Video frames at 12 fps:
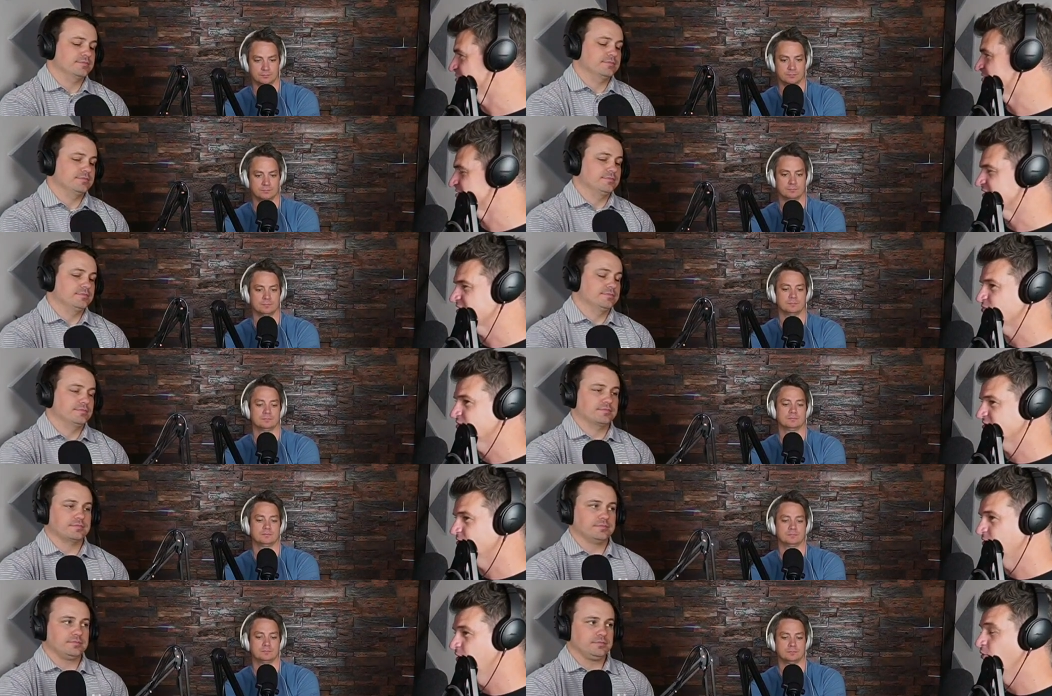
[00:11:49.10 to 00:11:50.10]
Speaker 1: success
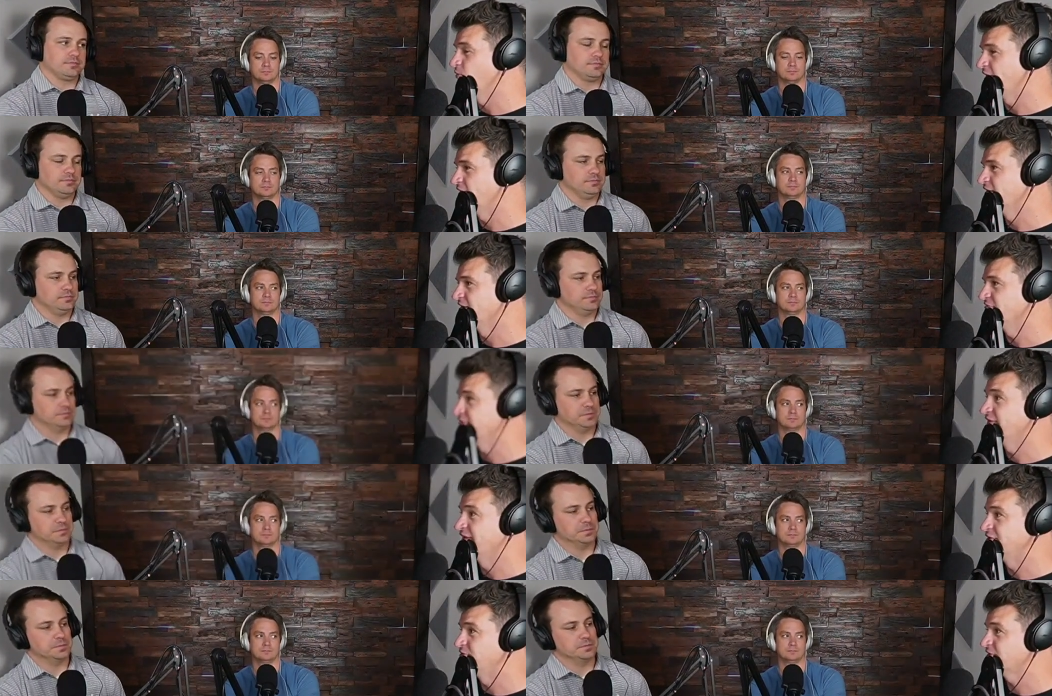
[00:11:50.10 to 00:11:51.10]
wasn't aware of and
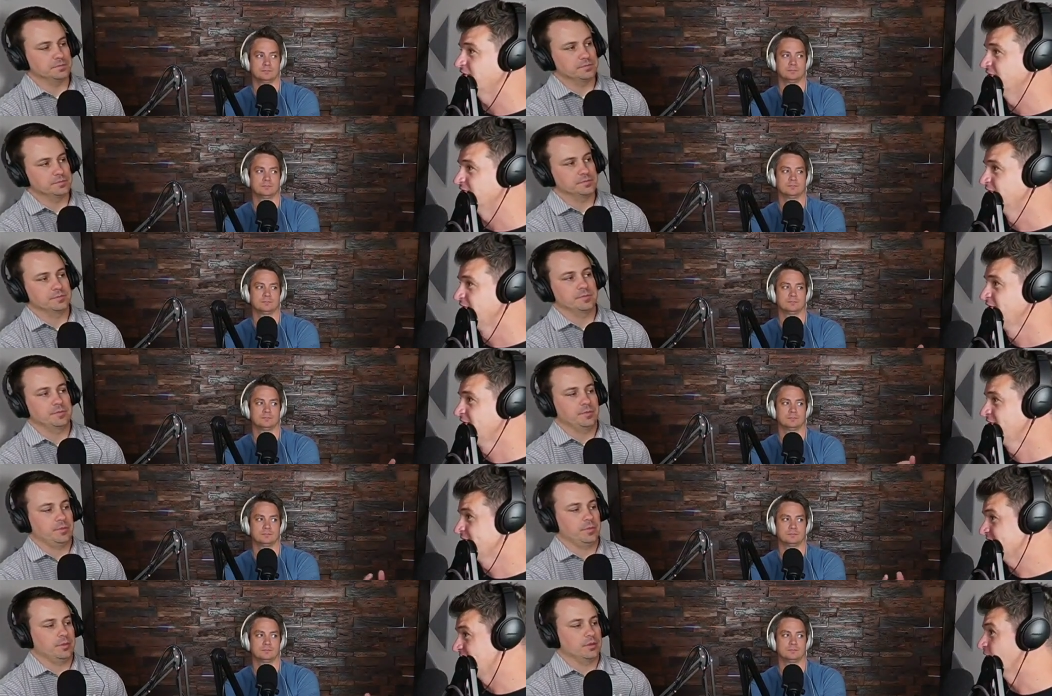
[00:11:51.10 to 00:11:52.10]
then you can
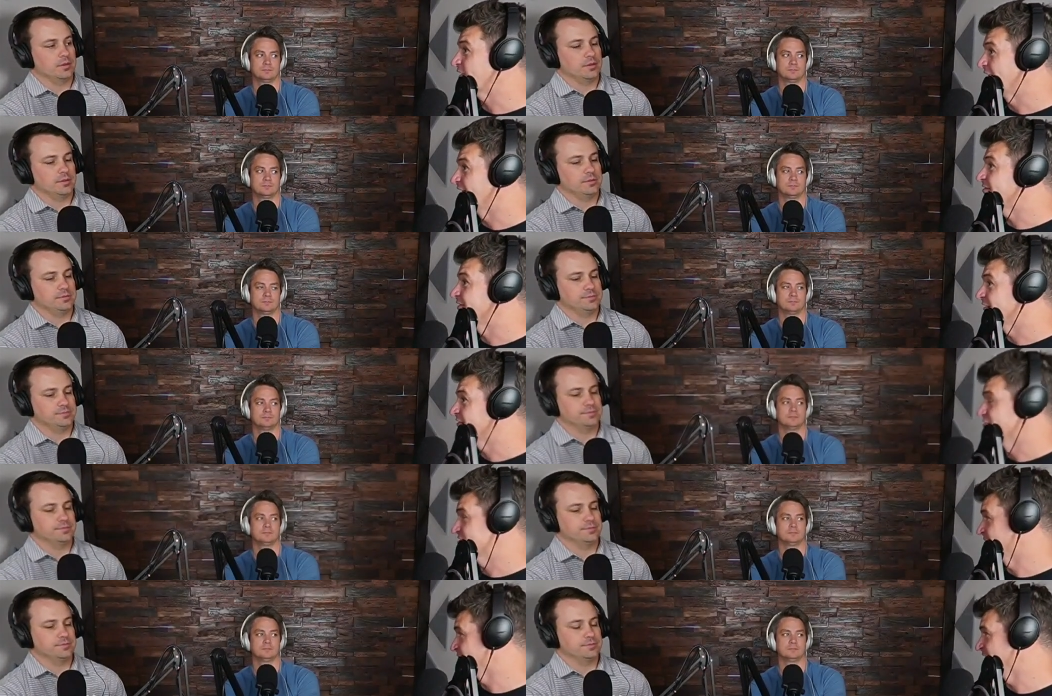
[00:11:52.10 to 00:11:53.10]
say, okay, I think there's
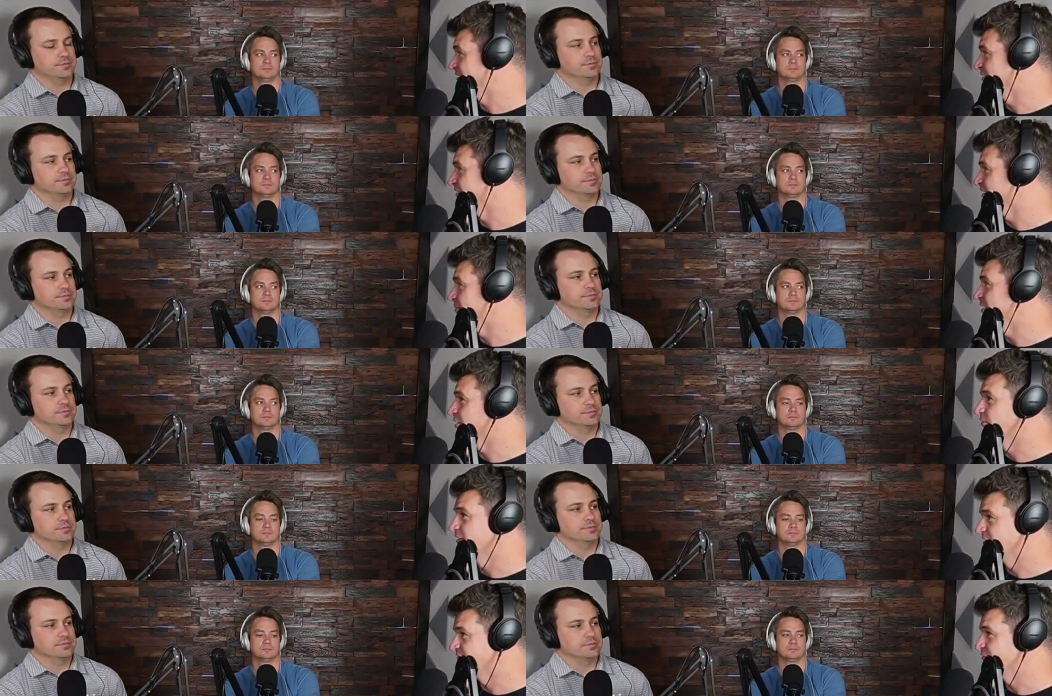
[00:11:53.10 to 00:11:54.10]
something here. Let me go and
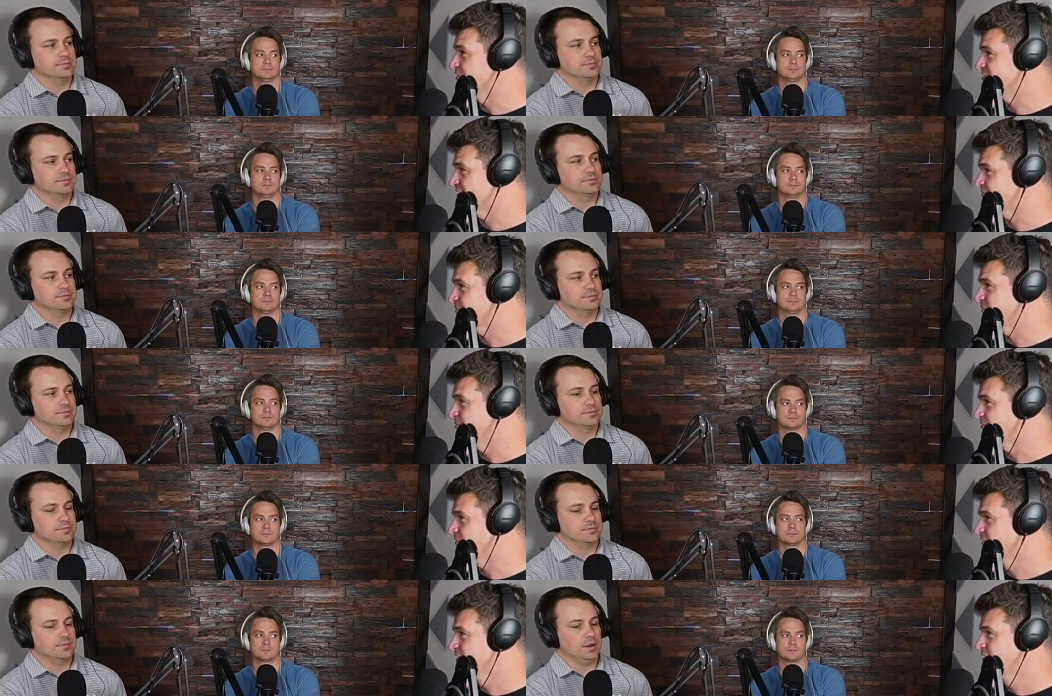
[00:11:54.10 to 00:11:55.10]
interview these other
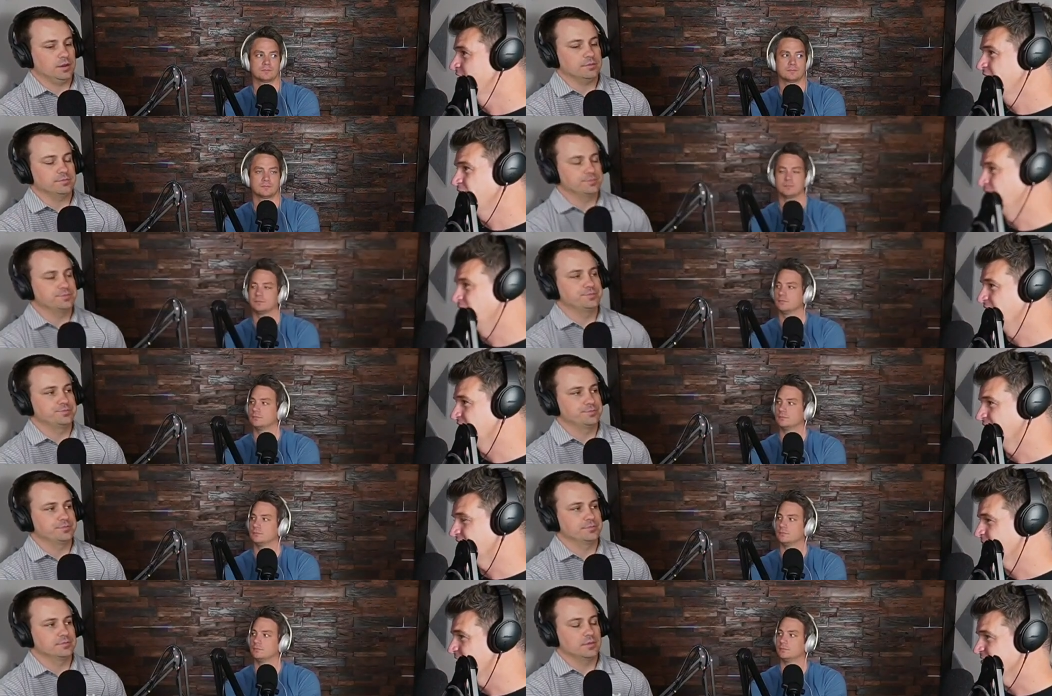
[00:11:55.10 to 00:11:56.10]
people.
Speaker 2: Yeah. What do you think
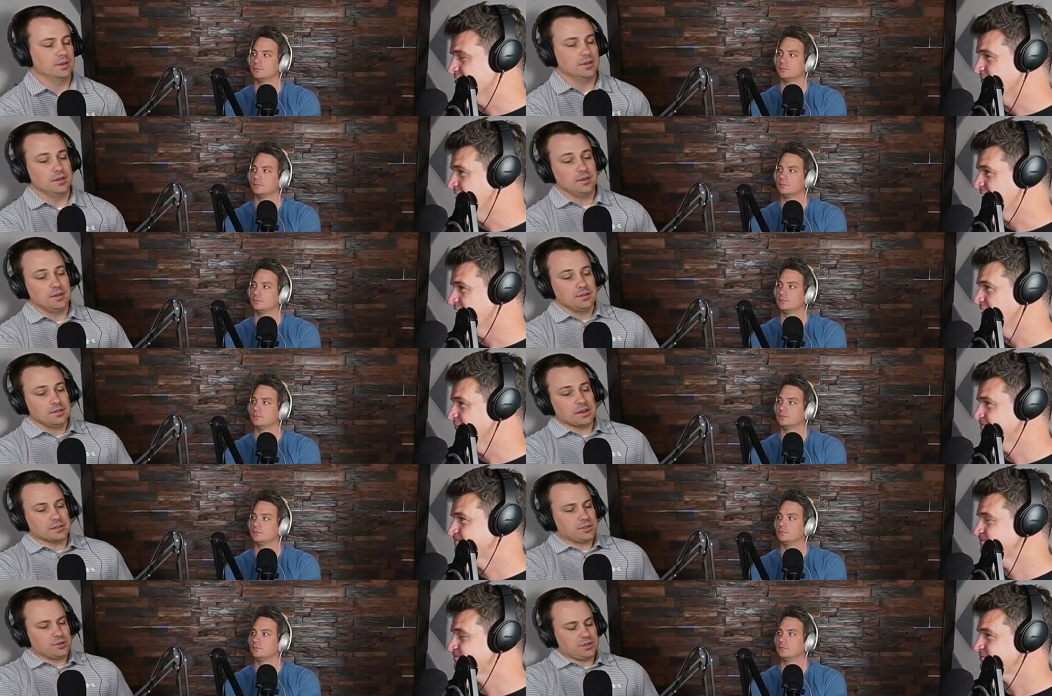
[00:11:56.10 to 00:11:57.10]
about something like that? Yeah,
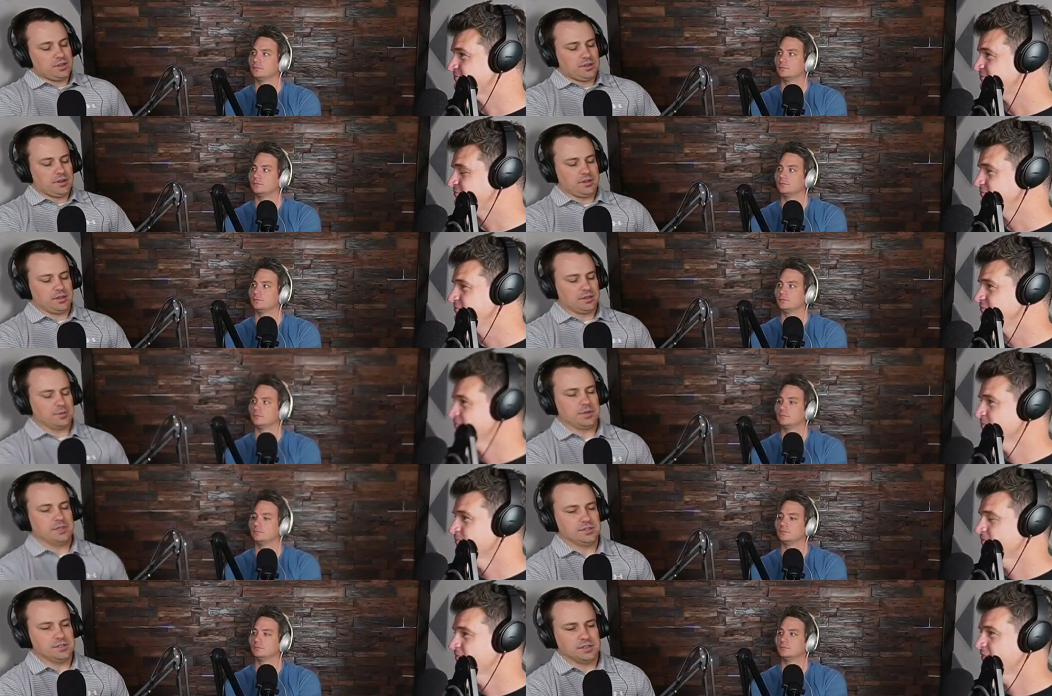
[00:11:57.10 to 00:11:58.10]
totally. I think that makes
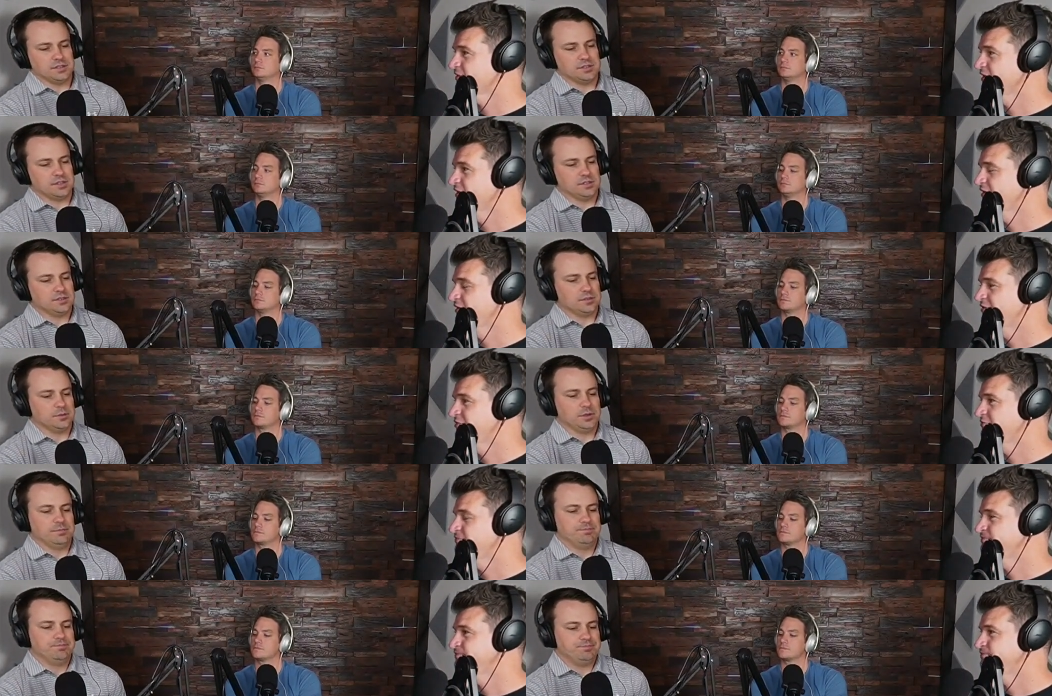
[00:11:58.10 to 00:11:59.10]
a ton of sense. I
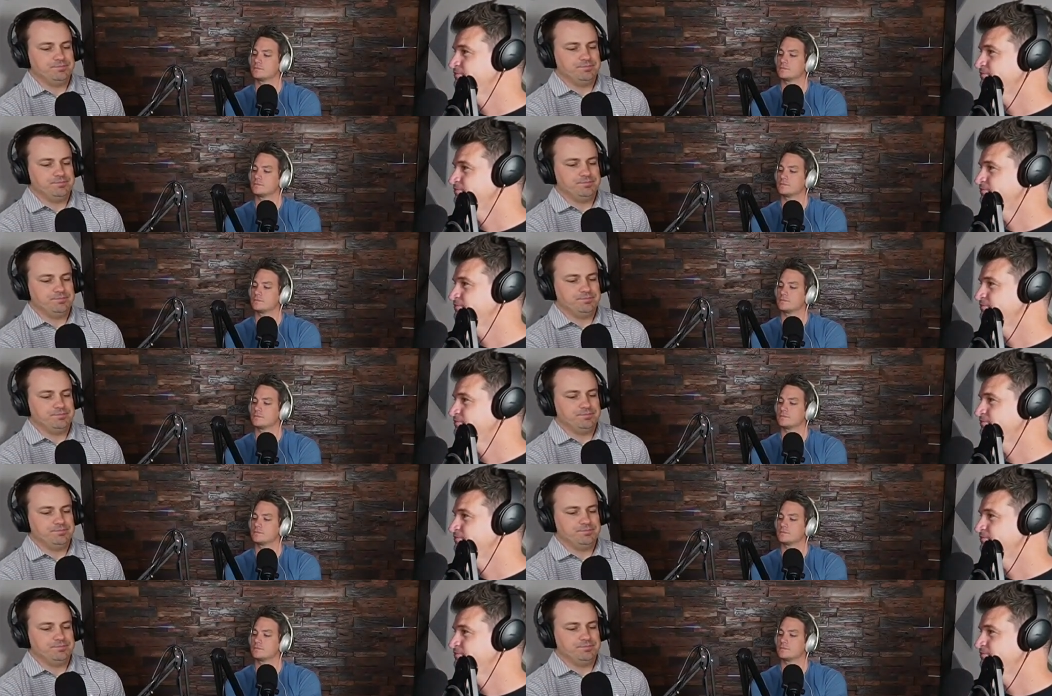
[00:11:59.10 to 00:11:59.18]
mean,